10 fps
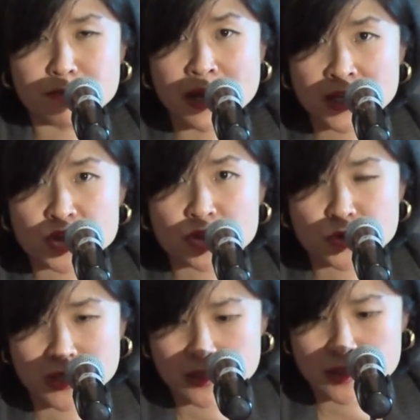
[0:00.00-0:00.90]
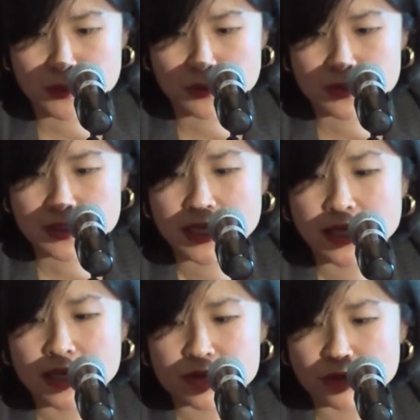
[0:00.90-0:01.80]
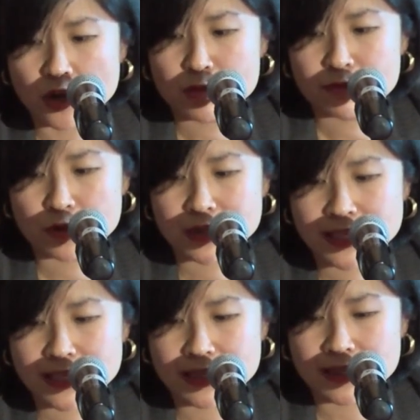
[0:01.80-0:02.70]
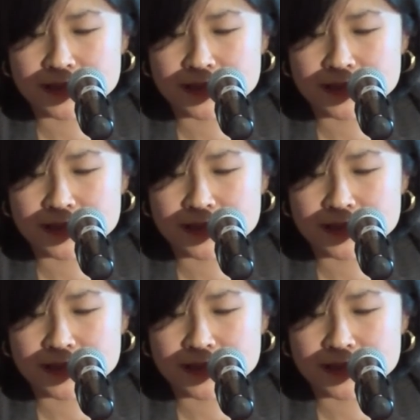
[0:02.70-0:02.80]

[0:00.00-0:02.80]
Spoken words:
managing trade disputes to hopefully